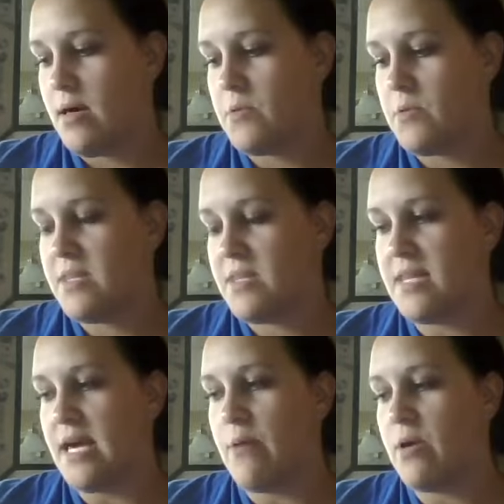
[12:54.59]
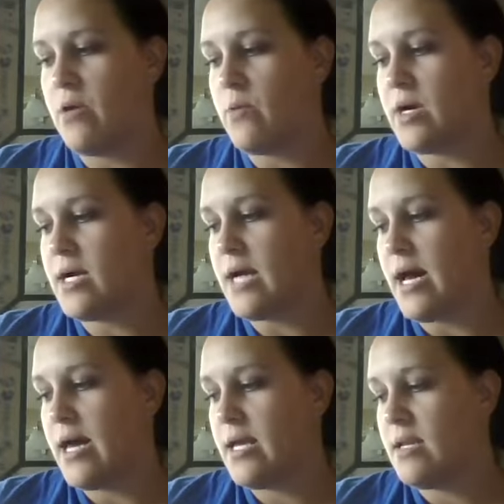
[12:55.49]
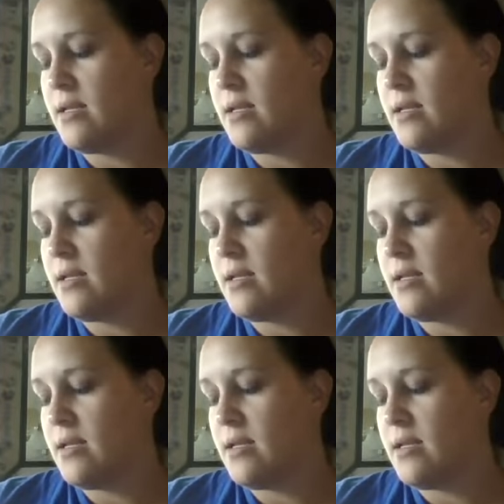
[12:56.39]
would be the thing I want to work on.